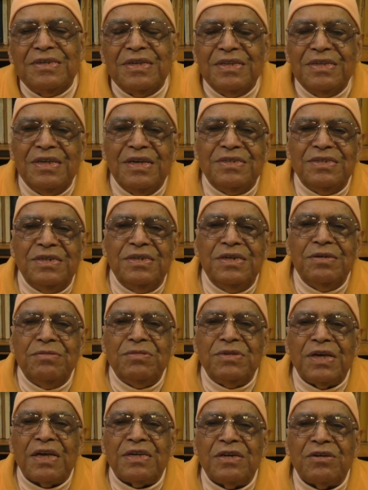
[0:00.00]
This dream
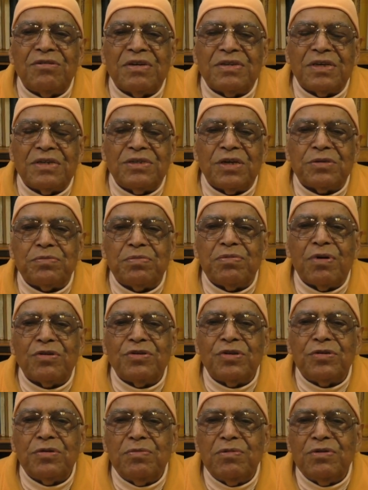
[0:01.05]
tiger was
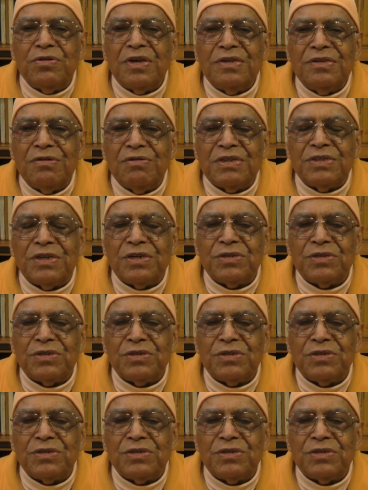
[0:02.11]
responsible for